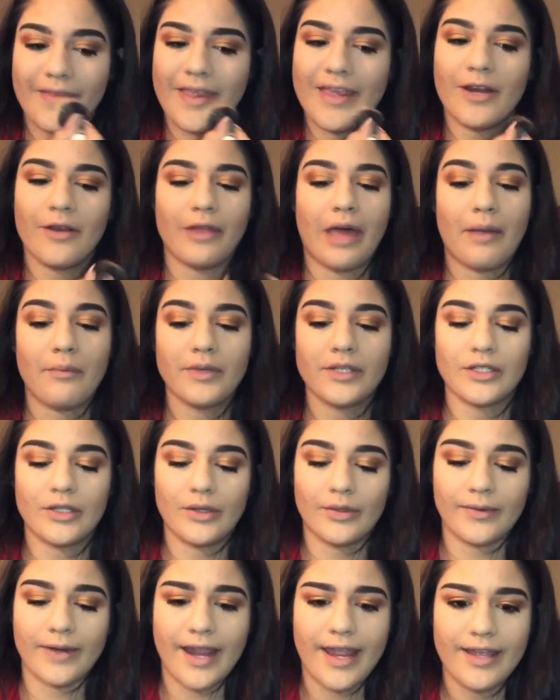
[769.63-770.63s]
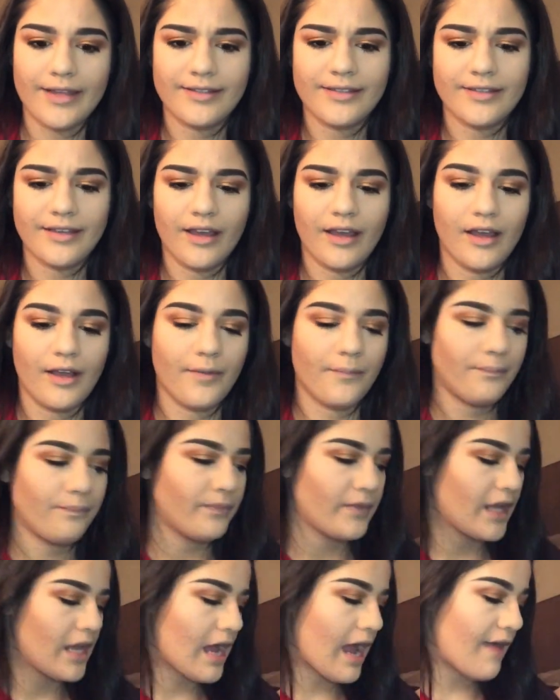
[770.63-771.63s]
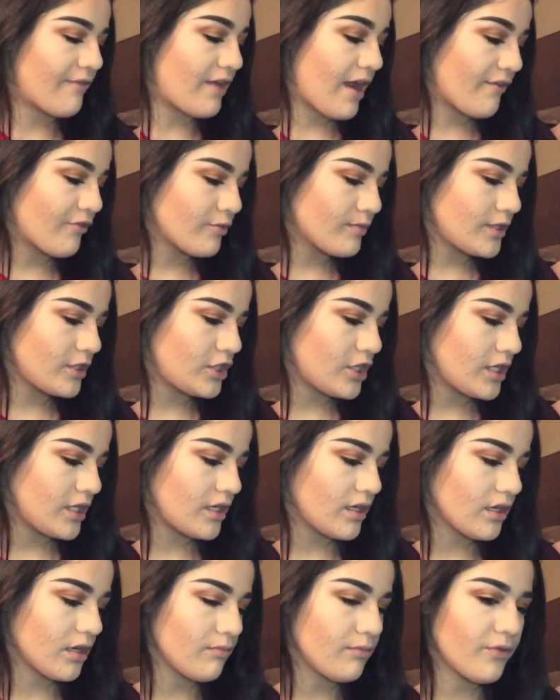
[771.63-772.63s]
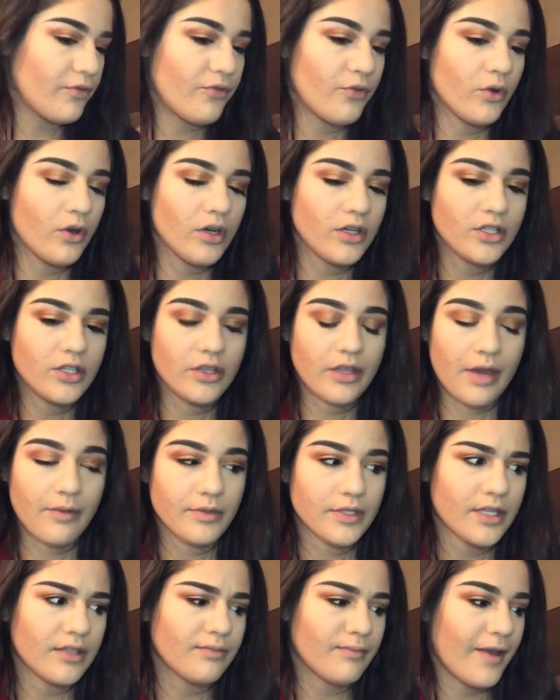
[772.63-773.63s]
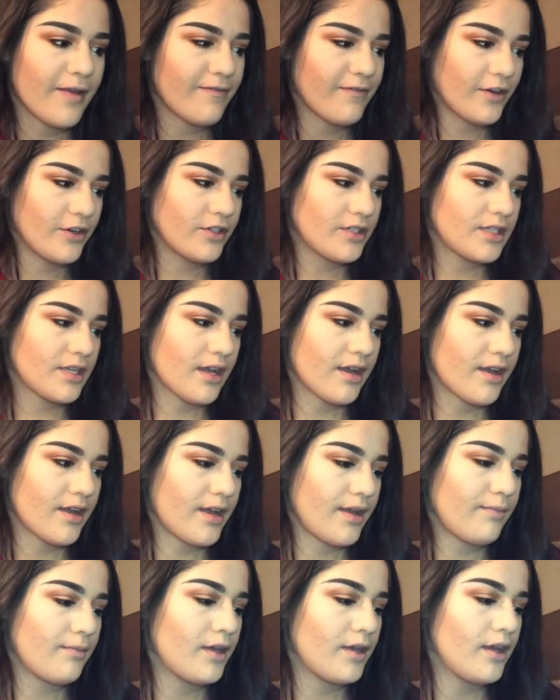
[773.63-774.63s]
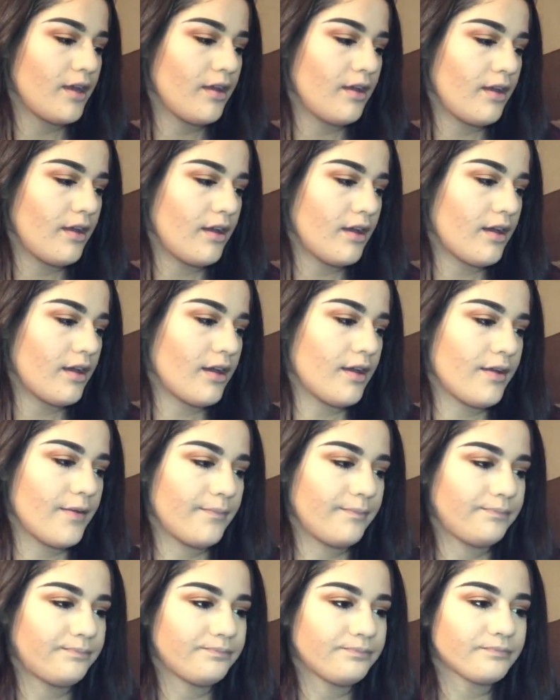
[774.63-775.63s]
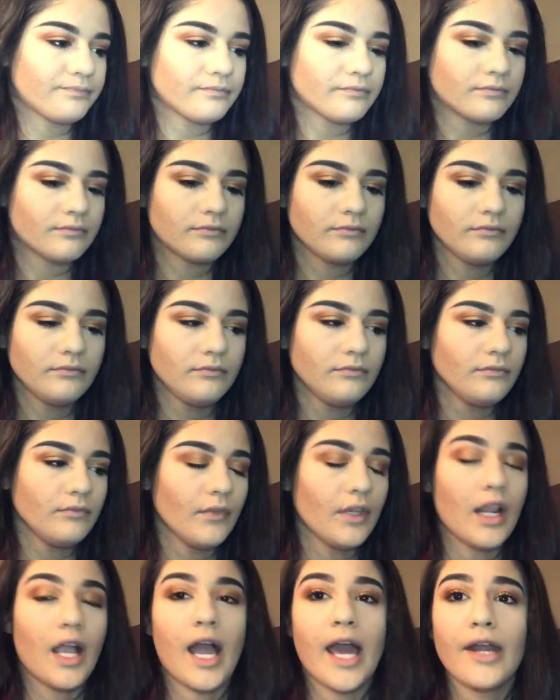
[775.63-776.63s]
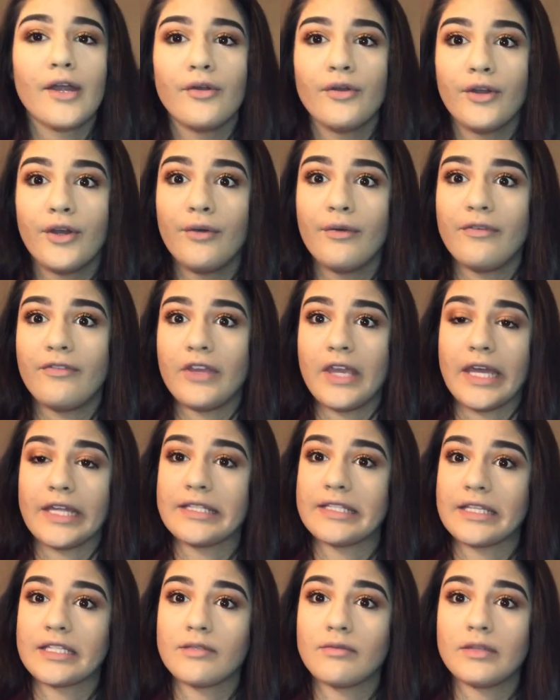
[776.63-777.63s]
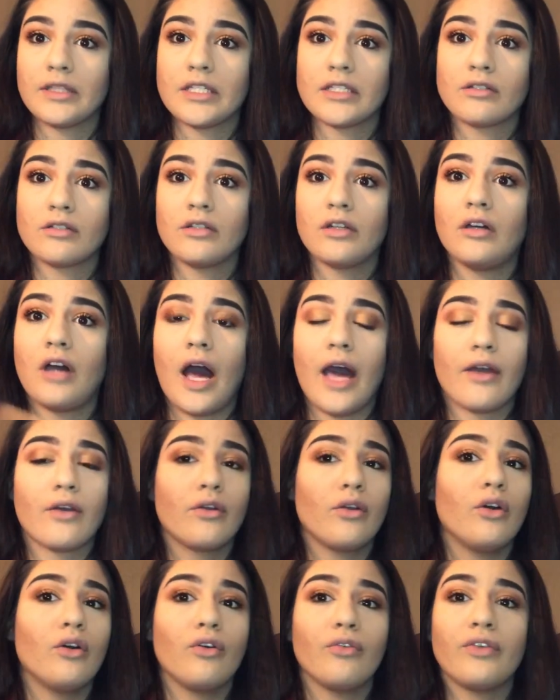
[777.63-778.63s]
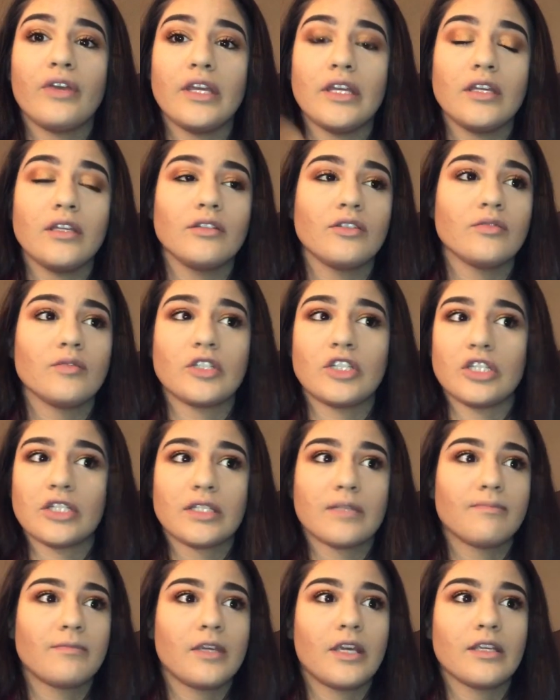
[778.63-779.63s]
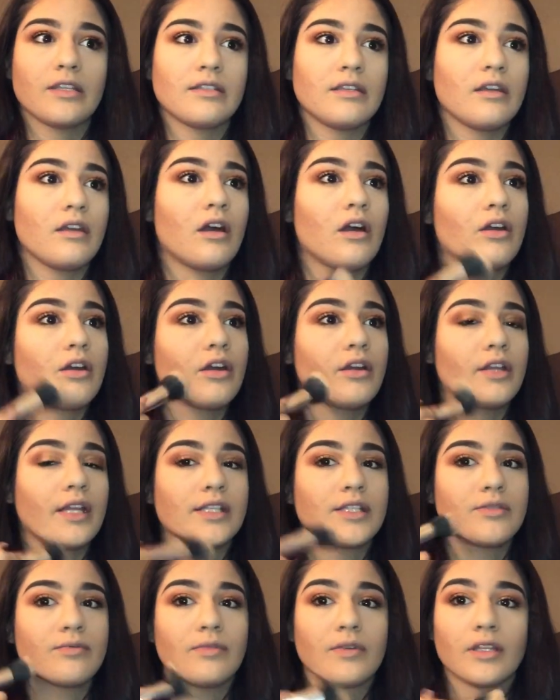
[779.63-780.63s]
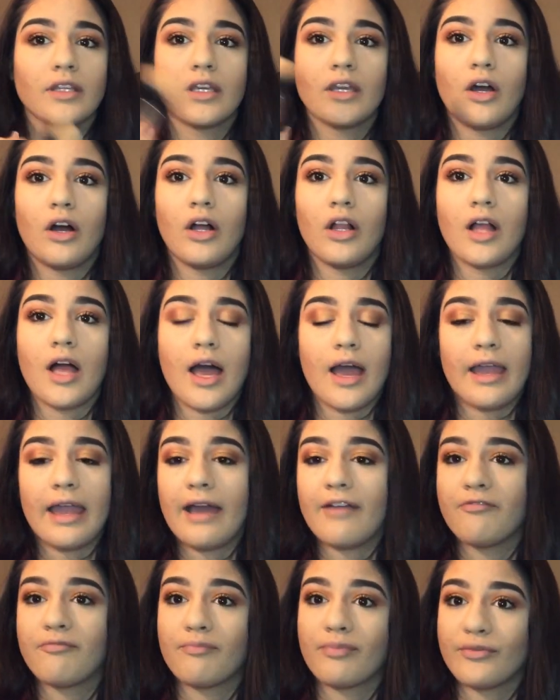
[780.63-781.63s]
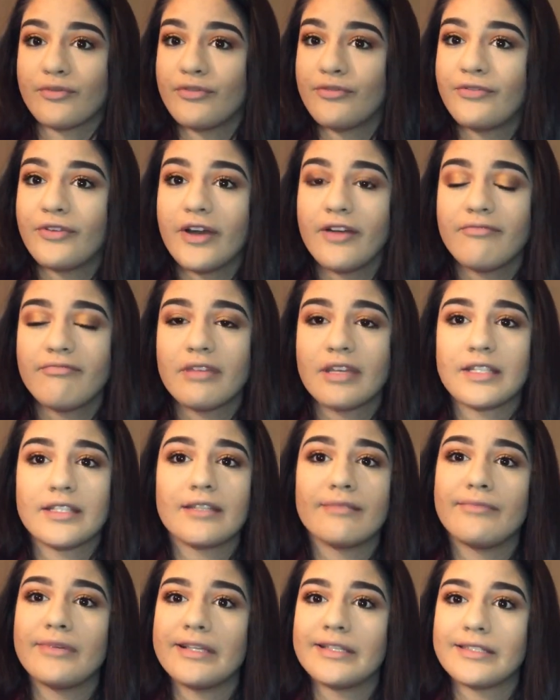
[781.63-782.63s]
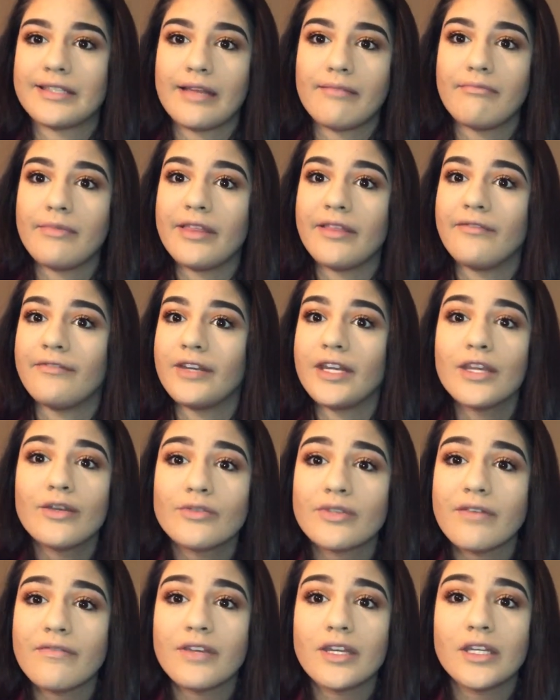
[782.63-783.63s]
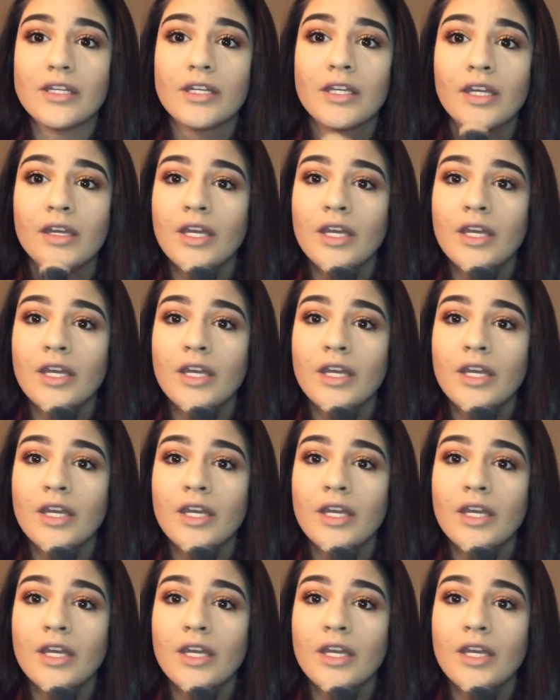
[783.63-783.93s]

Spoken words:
You know, that was great. I've never been cheated on before, so that was, like, my first time. I don't know if he had sex with this girl. I don't know if he was just kissing on her. That's really all I have proof of because somebody sent me the videos of it.